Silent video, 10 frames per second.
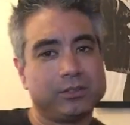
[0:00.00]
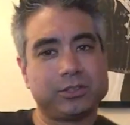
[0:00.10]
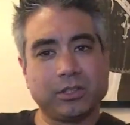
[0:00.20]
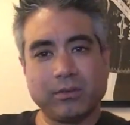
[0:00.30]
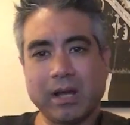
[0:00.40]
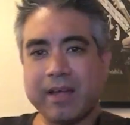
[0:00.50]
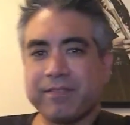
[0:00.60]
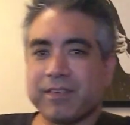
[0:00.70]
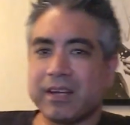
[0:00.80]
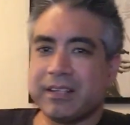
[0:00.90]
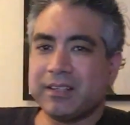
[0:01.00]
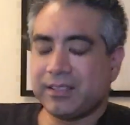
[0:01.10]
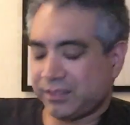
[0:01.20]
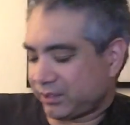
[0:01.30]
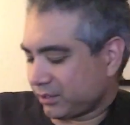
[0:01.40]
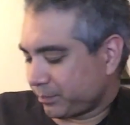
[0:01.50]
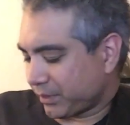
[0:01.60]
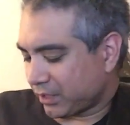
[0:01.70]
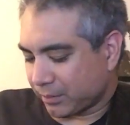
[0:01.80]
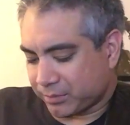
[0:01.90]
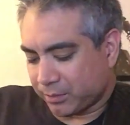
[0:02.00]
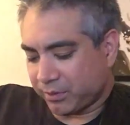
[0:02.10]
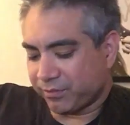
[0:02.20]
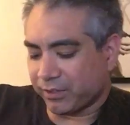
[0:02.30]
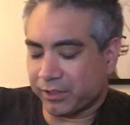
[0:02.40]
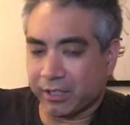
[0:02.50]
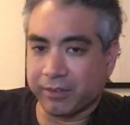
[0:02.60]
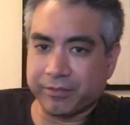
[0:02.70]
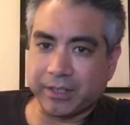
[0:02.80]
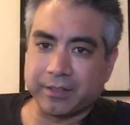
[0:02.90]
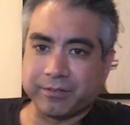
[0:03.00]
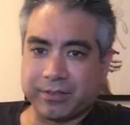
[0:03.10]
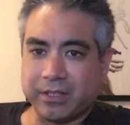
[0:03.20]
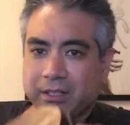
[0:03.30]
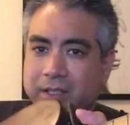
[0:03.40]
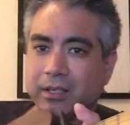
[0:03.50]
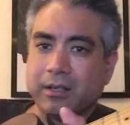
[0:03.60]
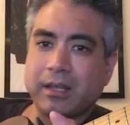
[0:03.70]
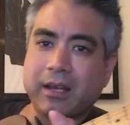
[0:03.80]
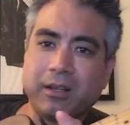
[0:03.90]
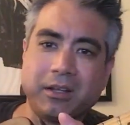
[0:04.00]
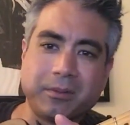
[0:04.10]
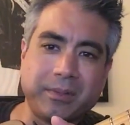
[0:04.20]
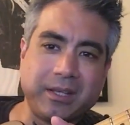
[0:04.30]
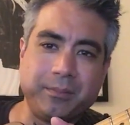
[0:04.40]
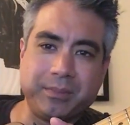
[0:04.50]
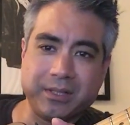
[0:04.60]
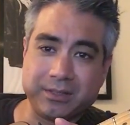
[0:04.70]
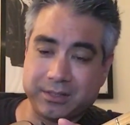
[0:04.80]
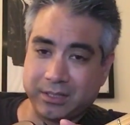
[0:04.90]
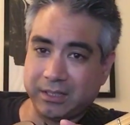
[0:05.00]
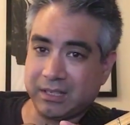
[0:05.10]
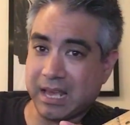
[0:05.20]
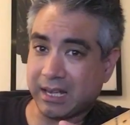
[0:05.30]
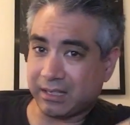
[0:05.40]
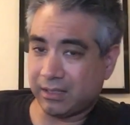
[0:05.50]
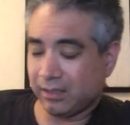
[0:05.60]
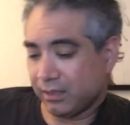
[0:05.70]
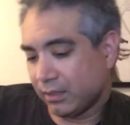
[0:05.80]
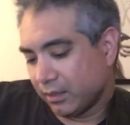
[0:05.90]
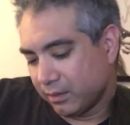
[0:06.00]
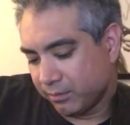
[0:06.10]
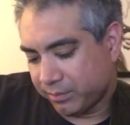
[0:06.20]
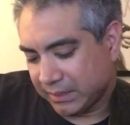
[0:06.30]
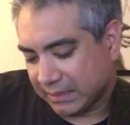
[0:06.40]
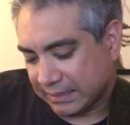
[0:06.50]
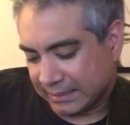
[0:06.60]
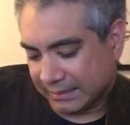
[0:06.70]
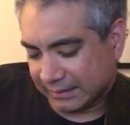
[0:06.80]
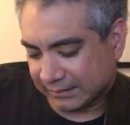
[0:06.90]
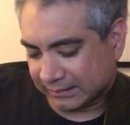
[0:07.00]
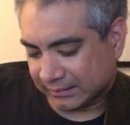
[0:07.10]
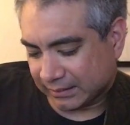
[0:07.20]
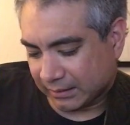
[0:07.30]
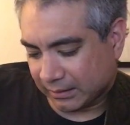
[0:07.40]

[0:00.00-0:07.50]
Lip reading: So I find this pickup to be very innovative, the Analogman Big T neck, because